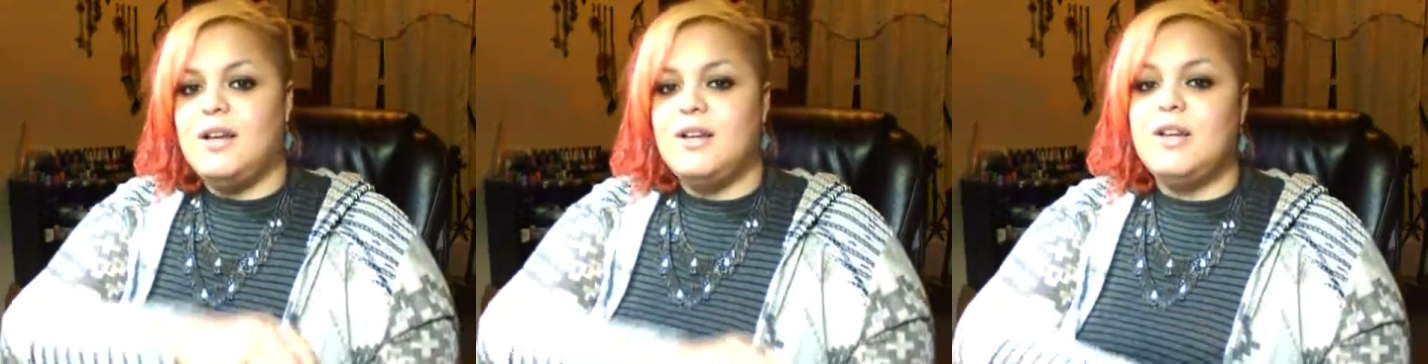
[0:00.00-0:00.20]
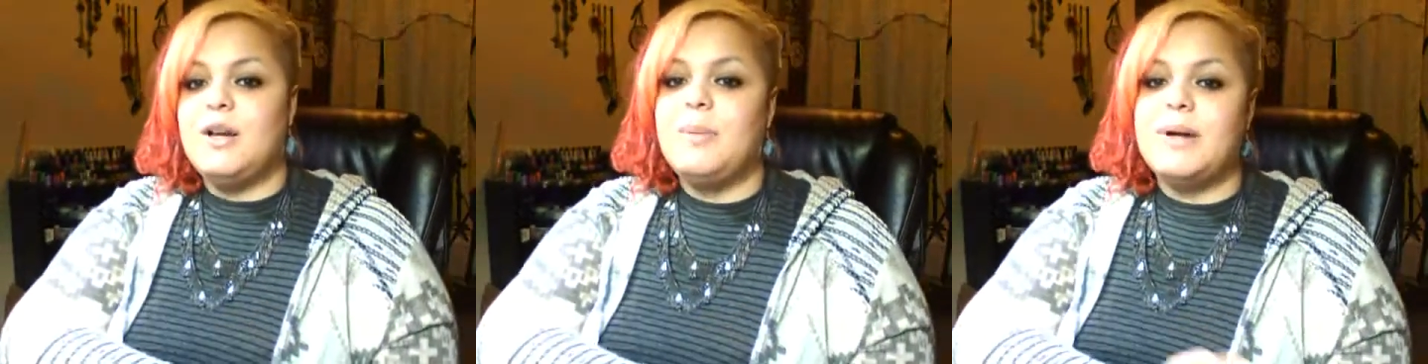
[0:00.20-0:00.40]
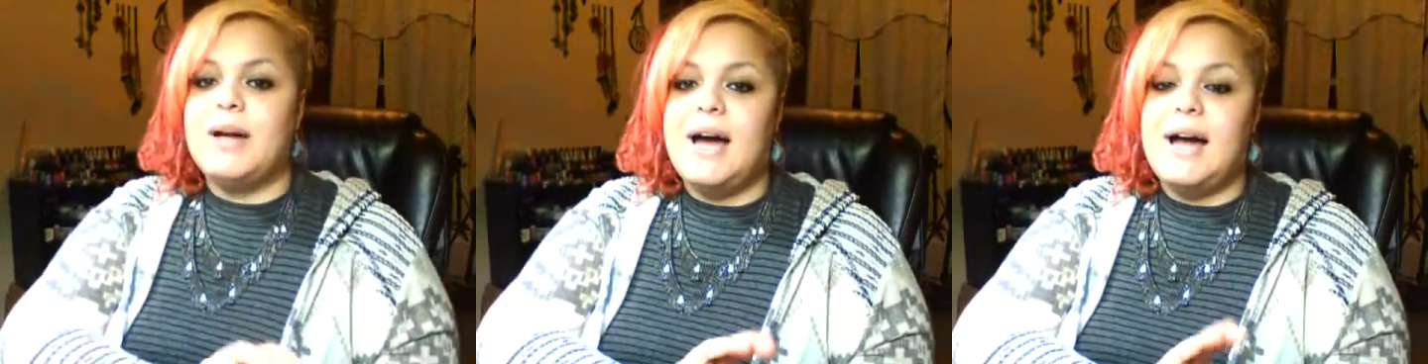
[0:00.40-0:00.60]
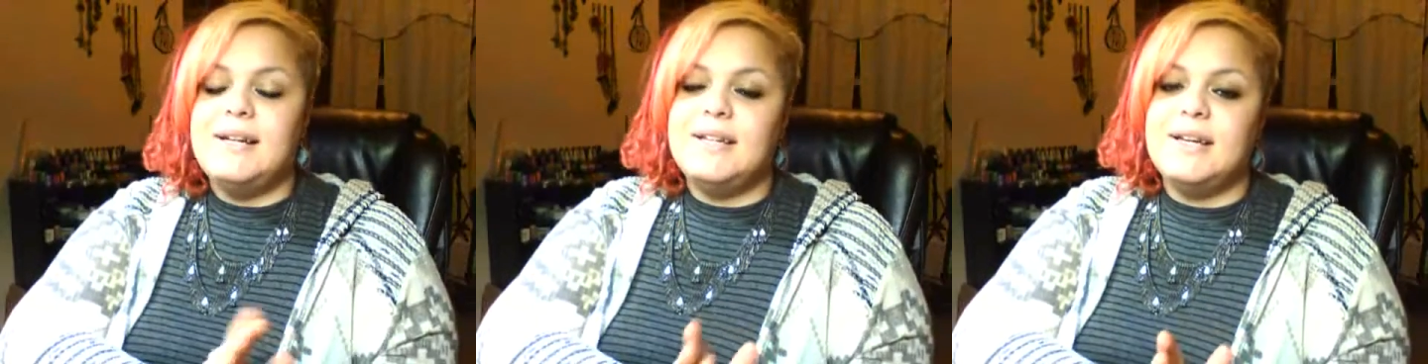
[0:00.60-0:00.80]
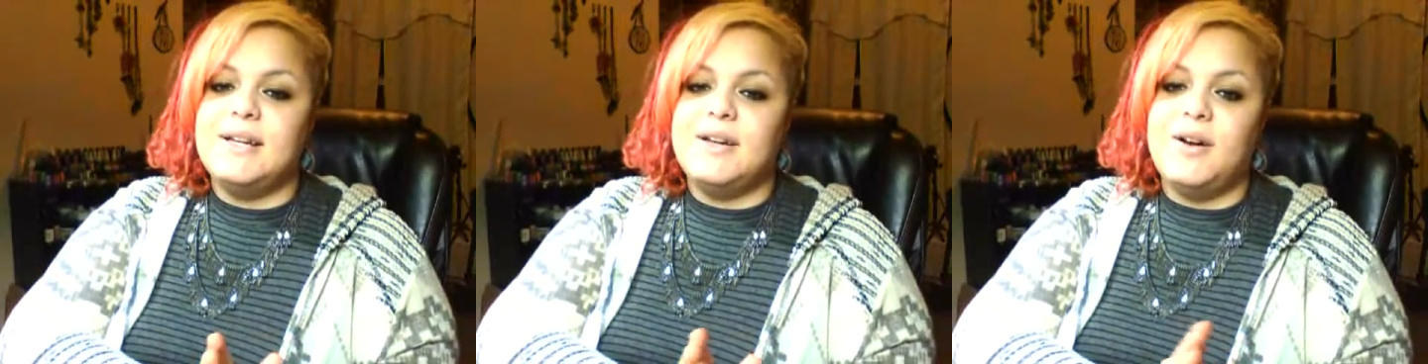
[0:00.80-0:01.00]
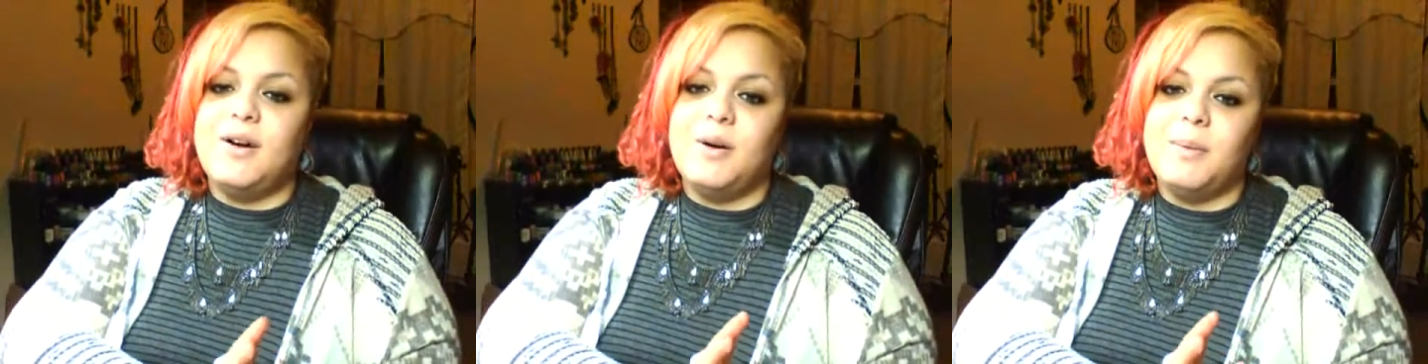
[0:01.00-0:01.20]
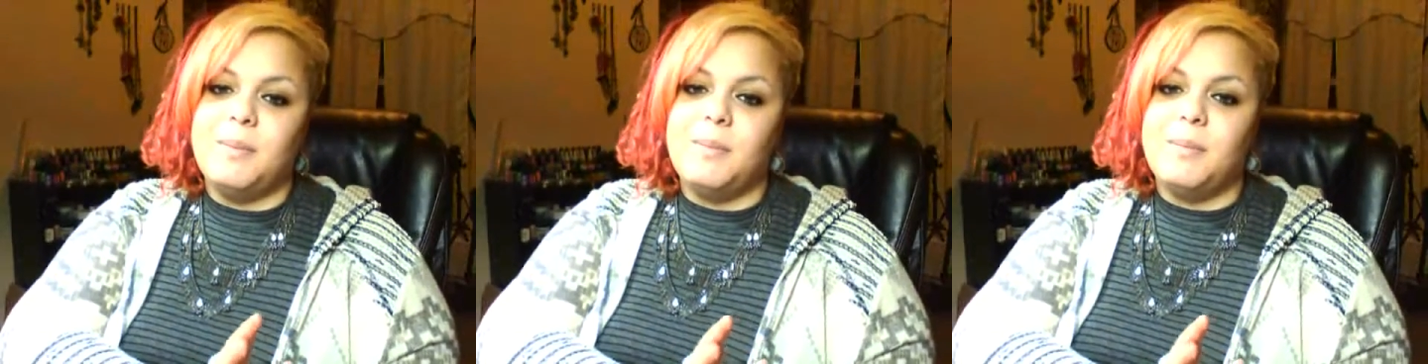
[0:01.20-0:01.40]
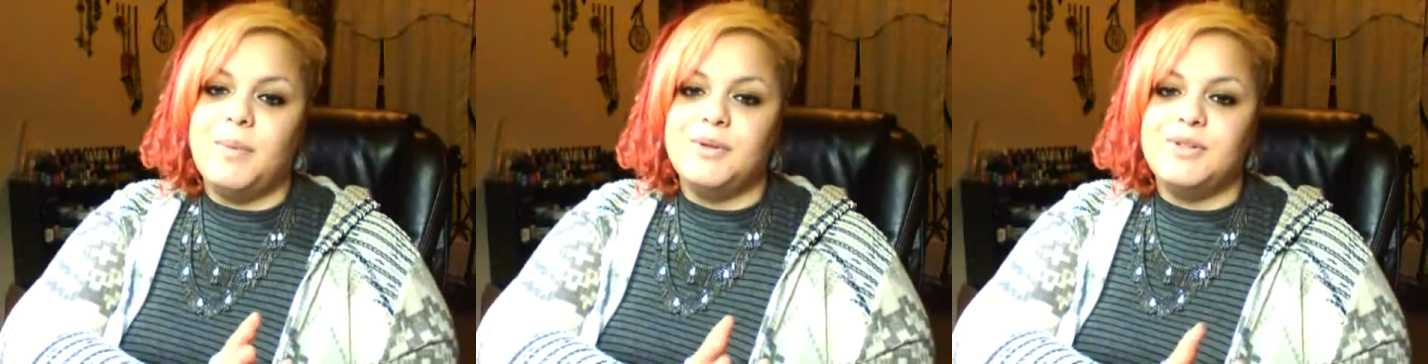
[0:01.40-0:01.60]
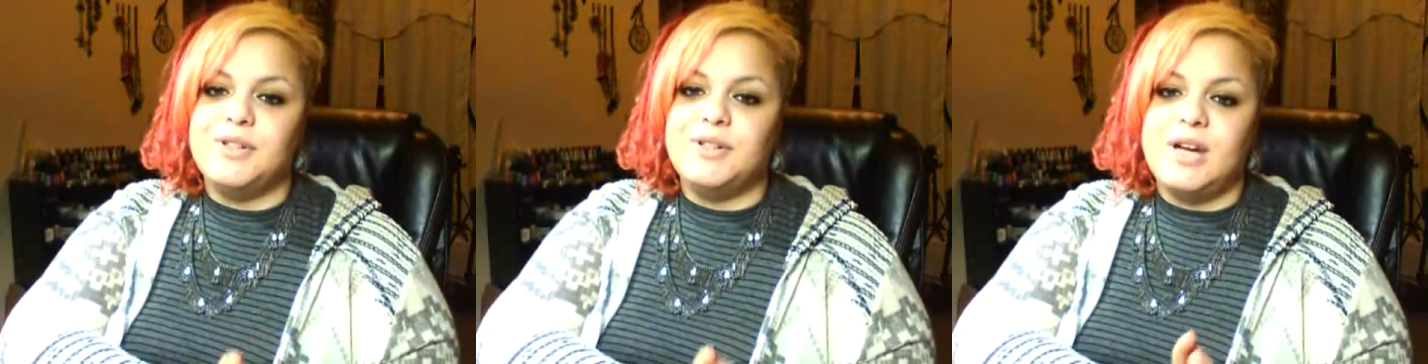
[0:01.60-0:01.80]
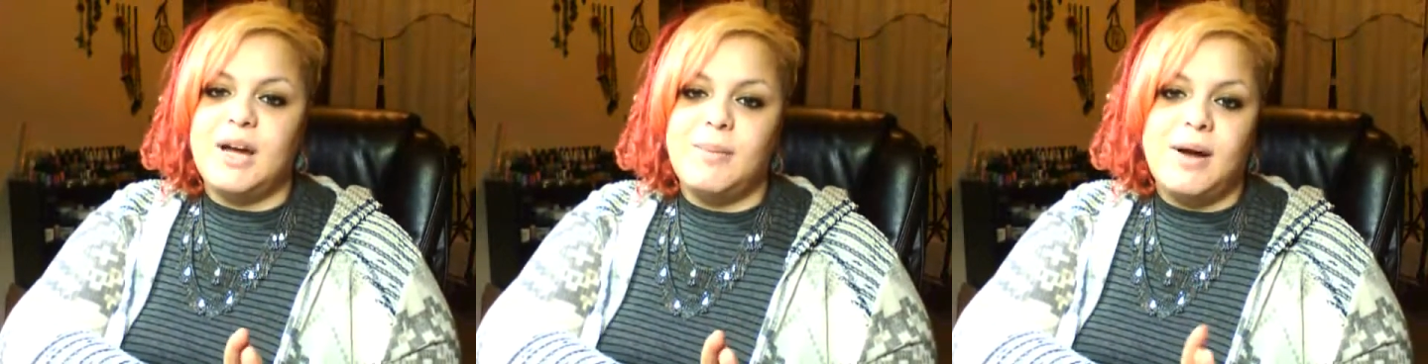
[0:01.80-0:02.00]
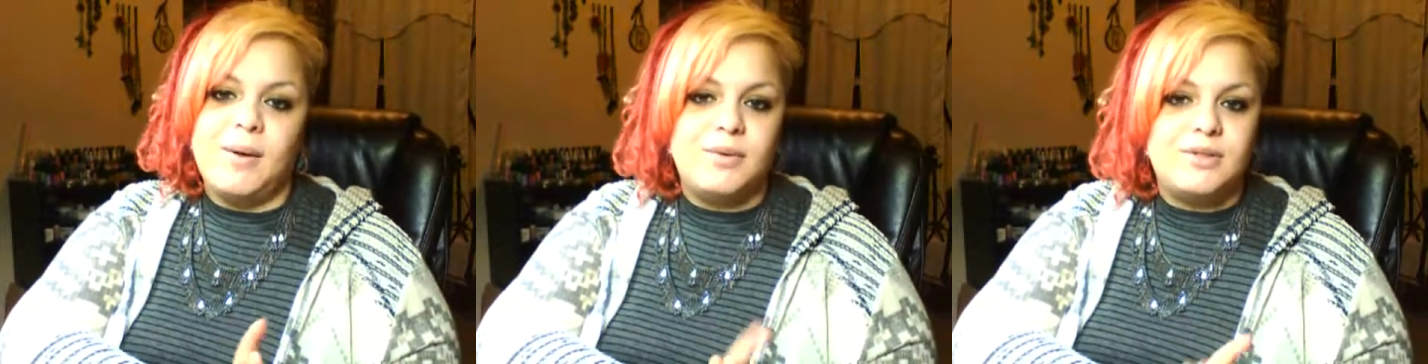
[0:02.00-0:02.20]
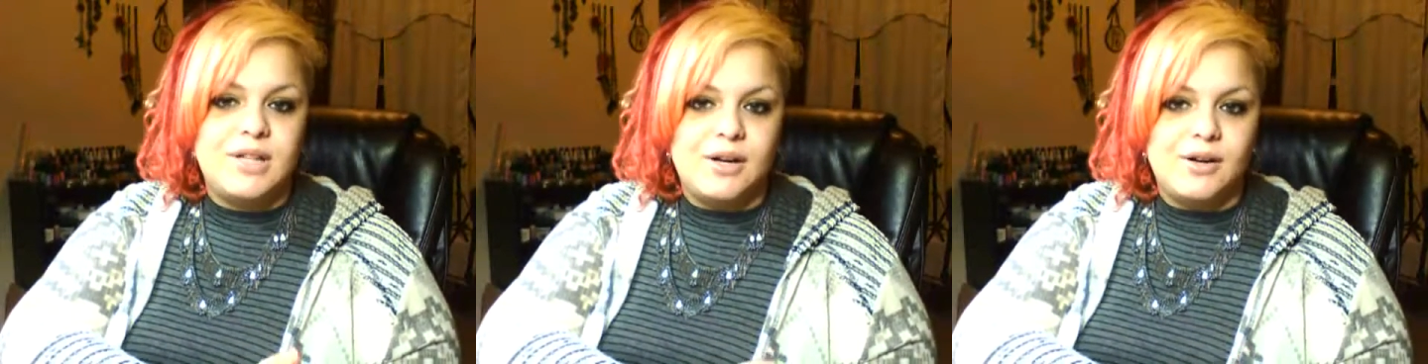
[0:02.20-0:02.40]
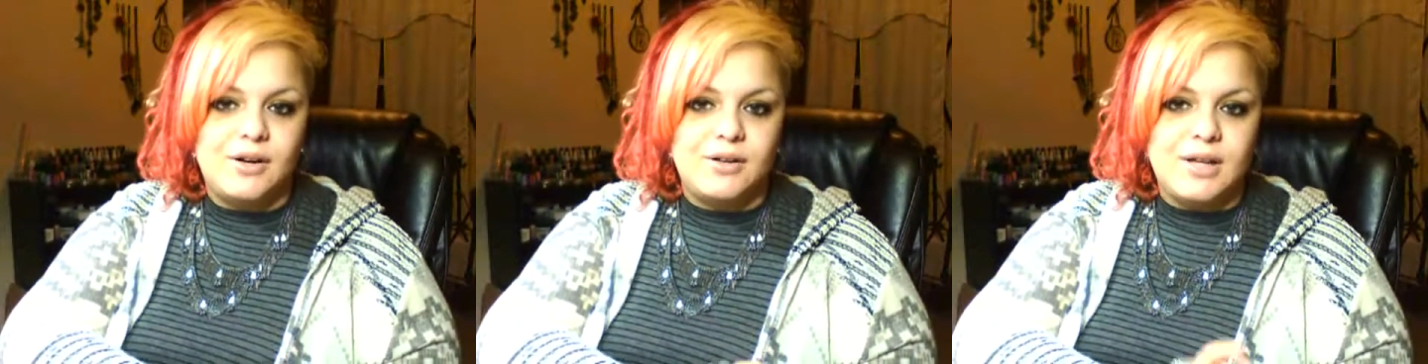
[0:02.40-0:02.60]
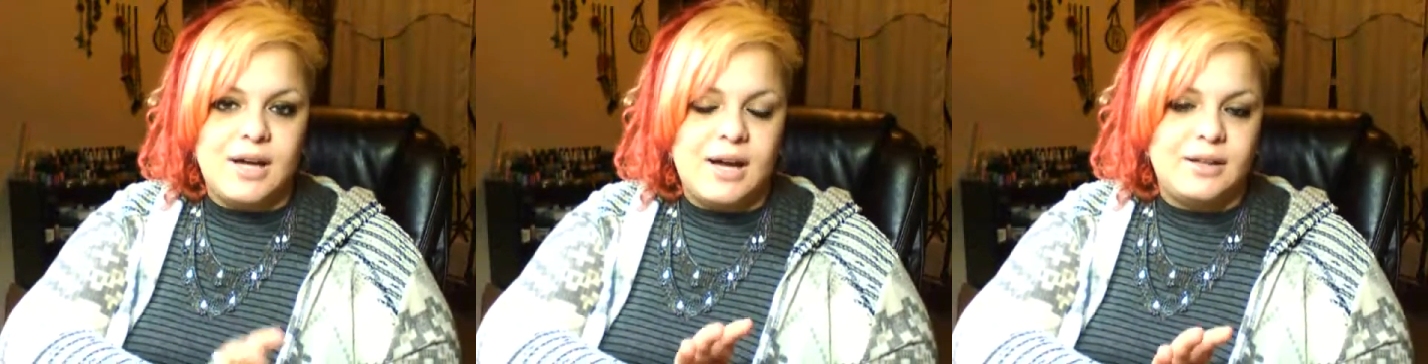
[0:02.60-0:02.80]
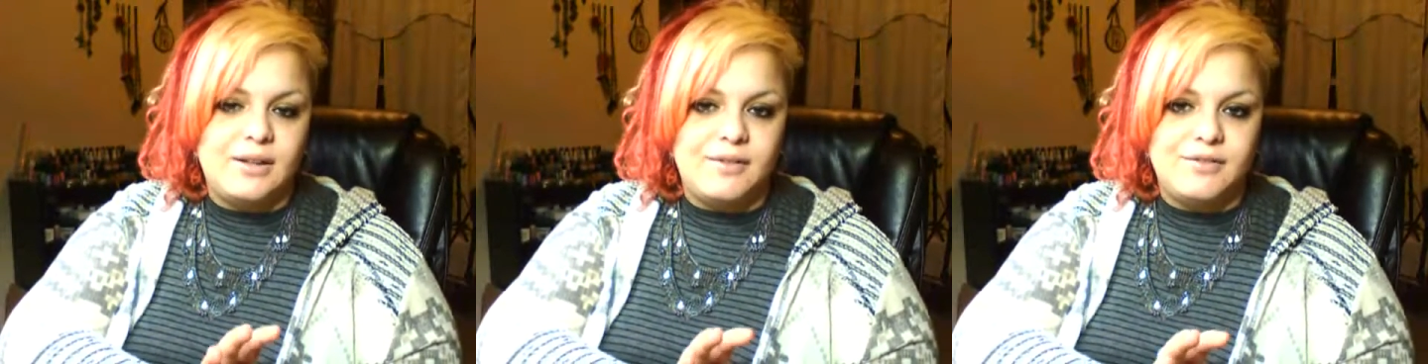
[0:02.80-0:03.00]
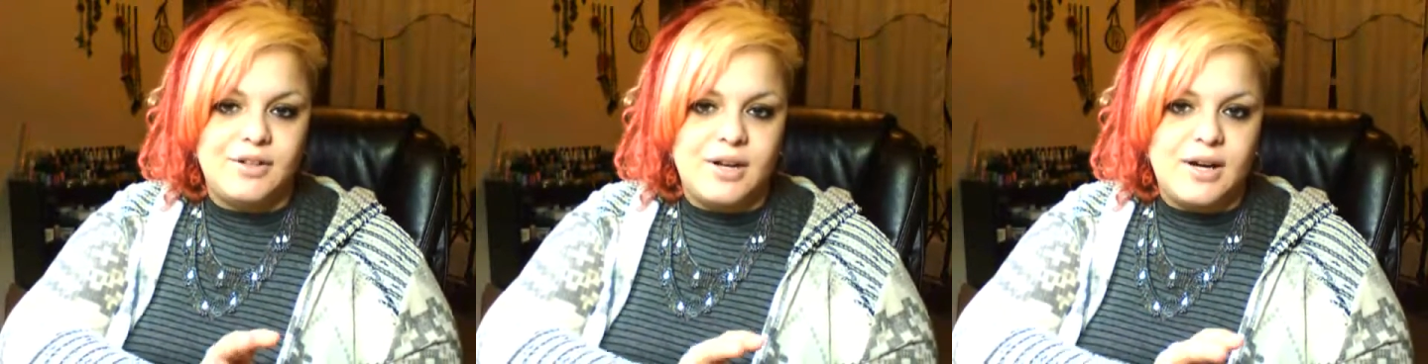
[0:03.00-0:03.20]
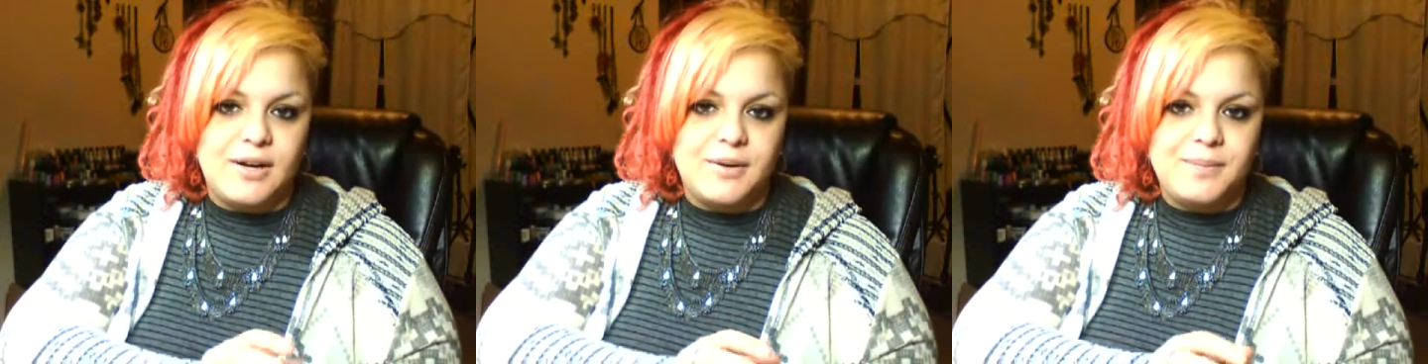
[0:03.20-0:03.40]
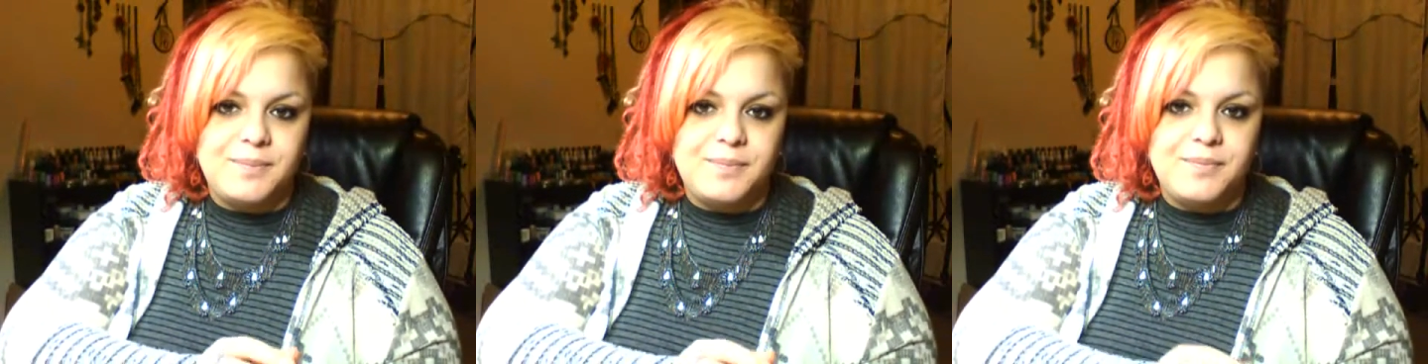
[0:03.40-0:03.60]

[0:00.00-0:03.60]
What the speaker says: No, but I did. Most of the time, I would tell her that I loved her hair.